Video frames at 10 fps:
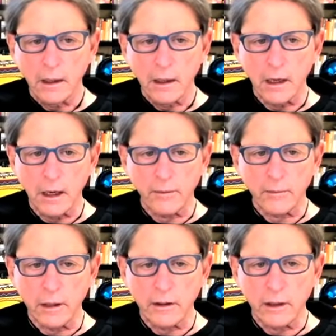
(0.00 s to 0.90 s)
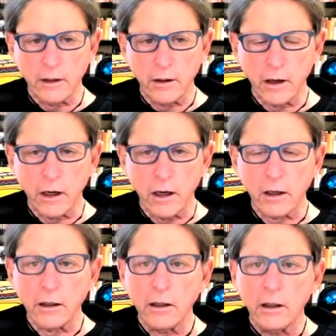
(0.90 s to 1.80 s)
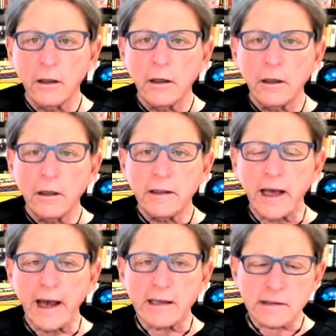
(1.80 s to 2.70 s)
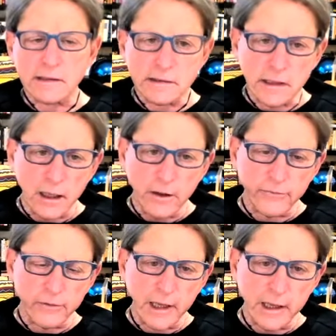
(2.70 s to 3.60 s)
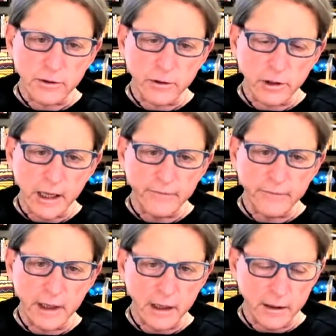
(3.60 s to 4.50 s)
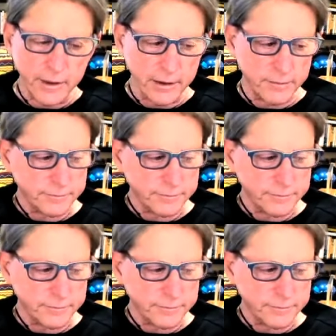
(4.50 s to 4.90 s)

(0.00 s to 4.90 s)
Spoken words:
There are the essence of relational life therapy.